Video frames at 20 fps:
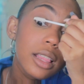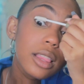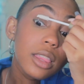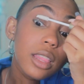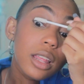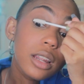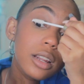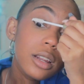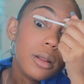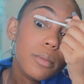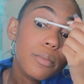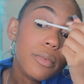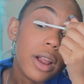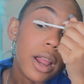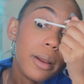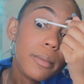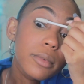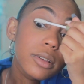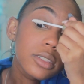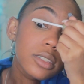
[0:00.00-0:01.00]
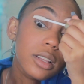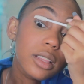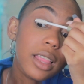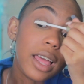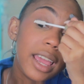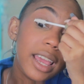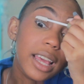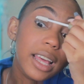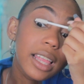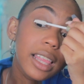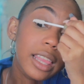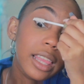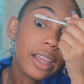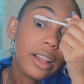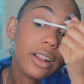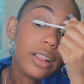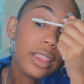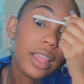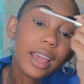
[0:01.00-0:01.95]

none of the primers are like clear.